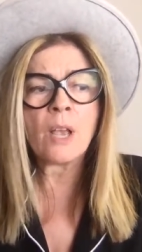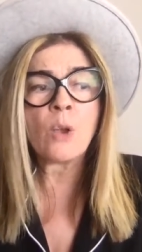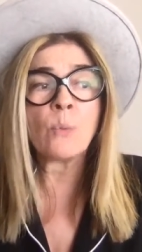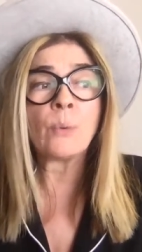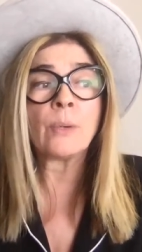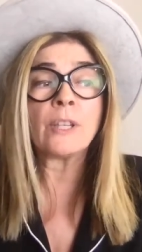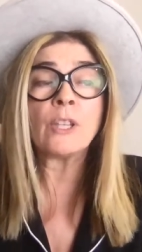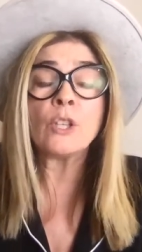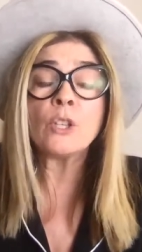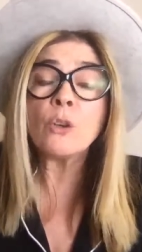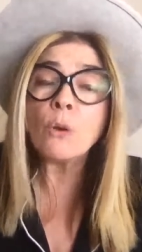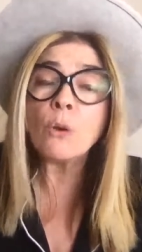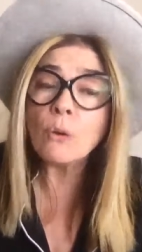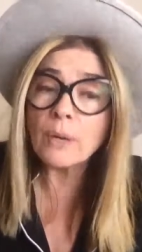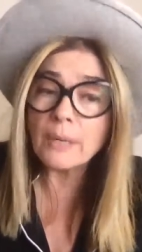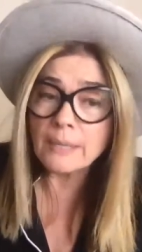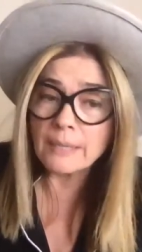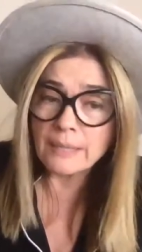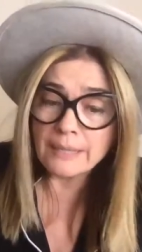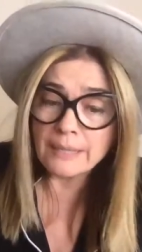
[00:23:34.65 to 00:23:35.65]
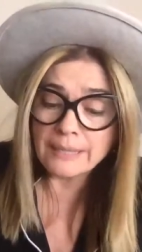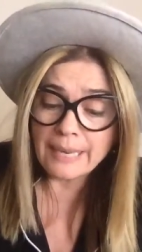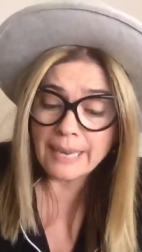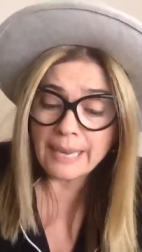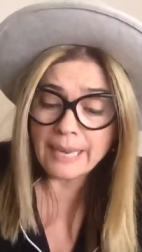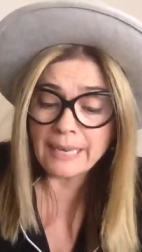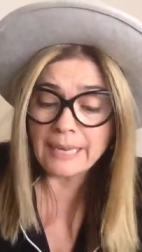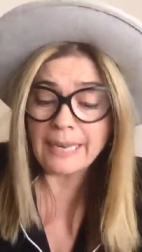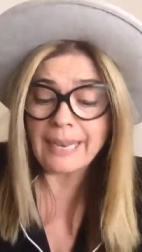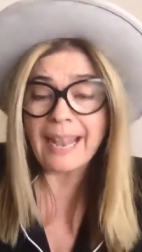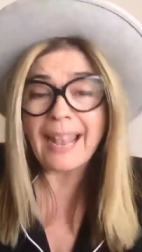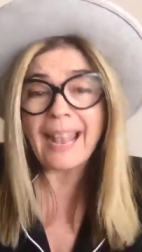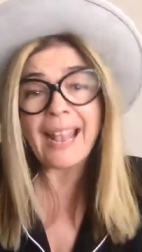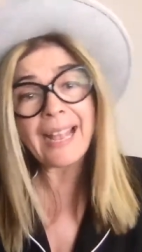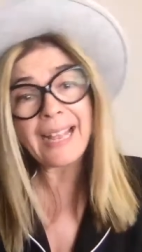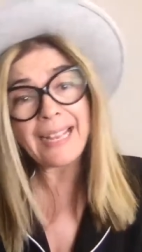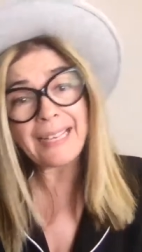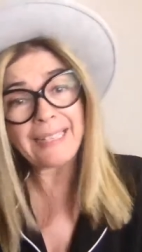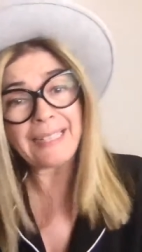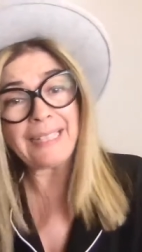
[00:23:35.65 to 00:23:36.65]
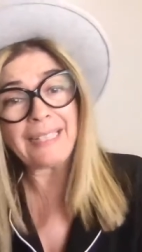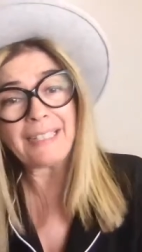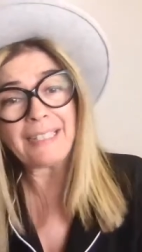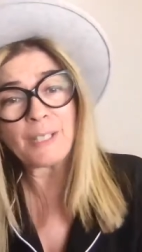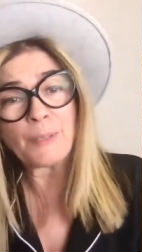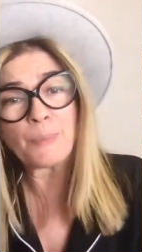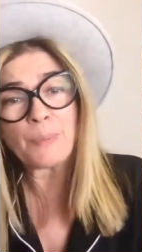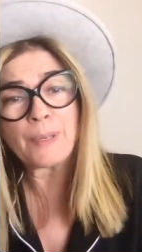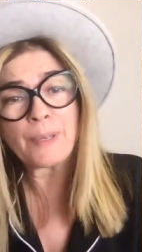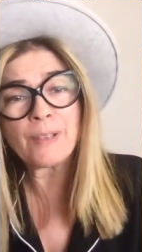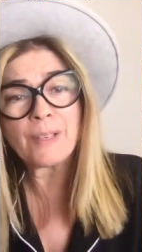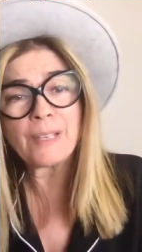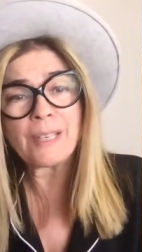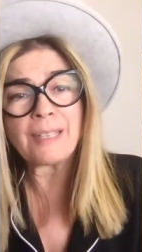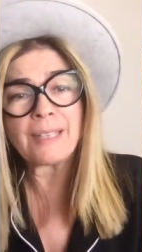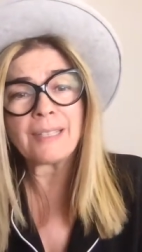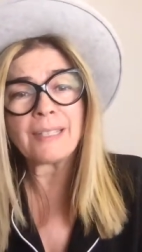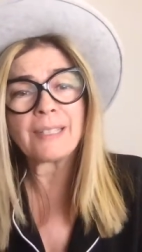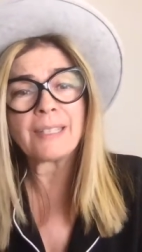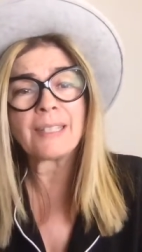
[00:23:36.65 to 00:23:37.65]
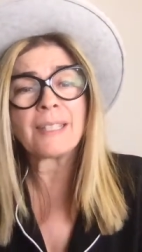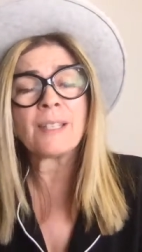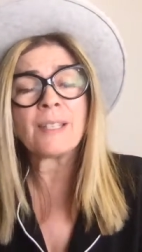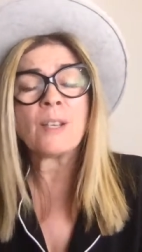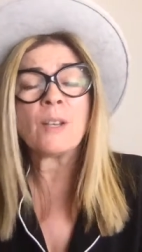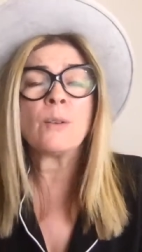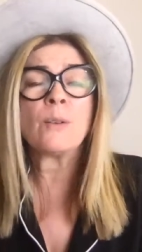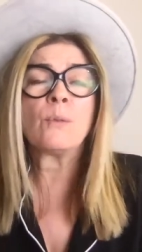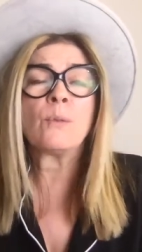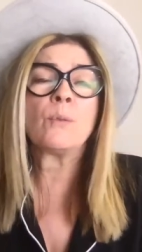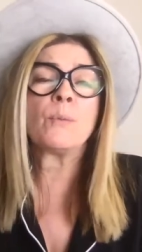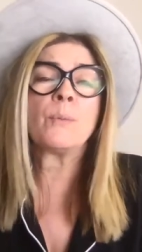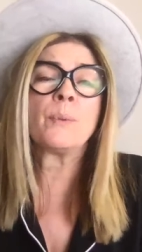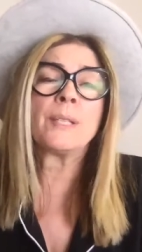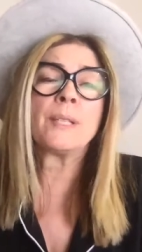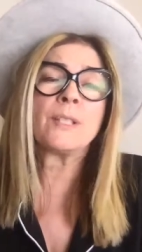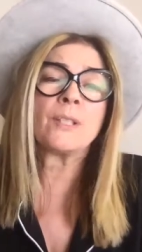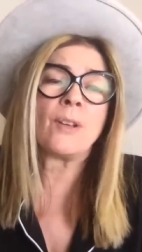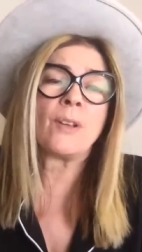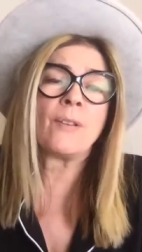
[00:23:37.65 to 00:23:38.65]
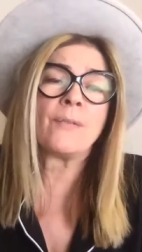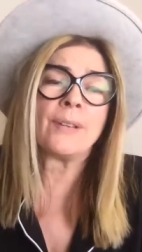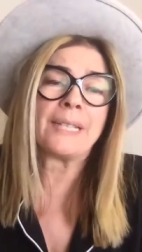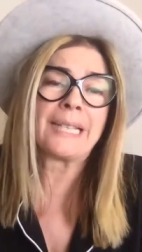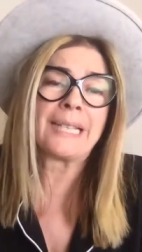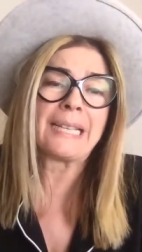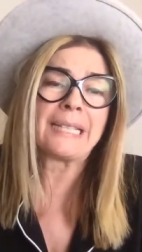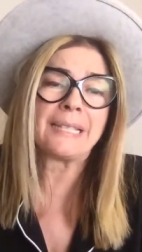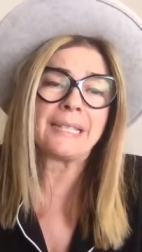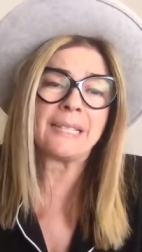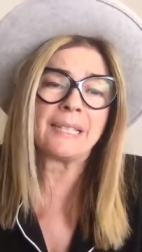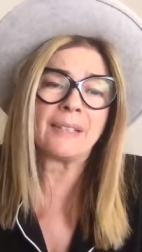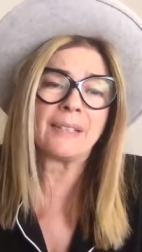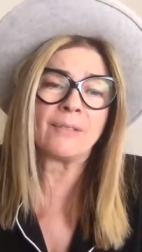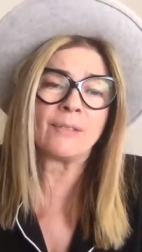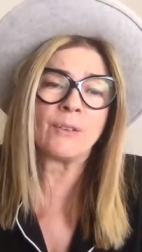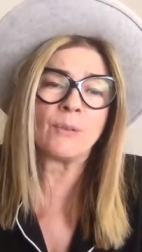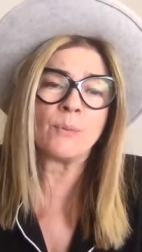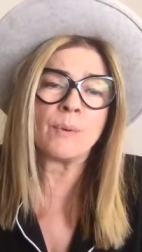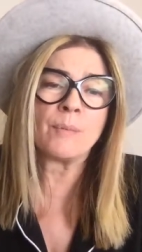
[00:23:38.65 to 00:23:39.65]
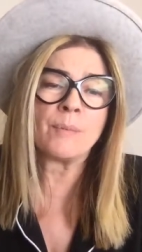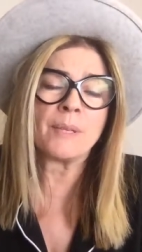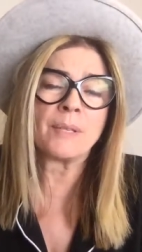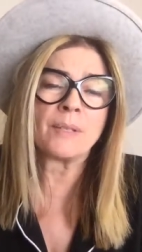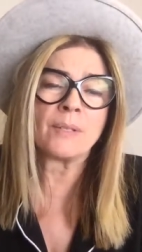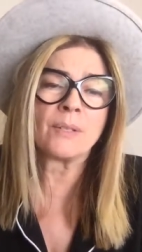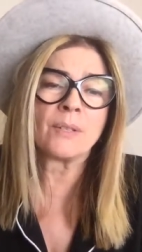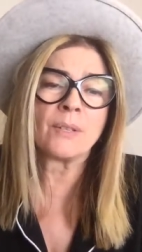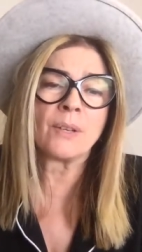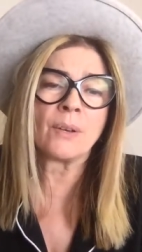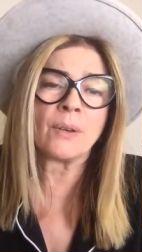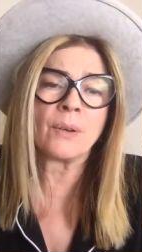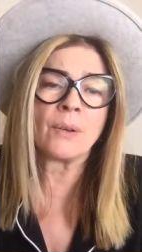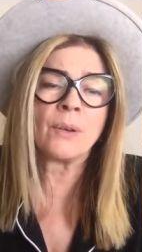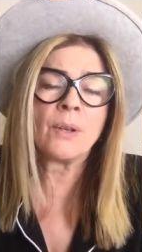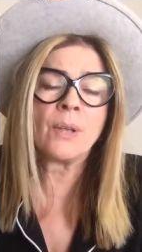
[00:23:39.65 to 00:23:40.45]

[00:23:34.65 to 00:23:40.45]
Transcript: with your understanding and the experience will be so fantastic for women. So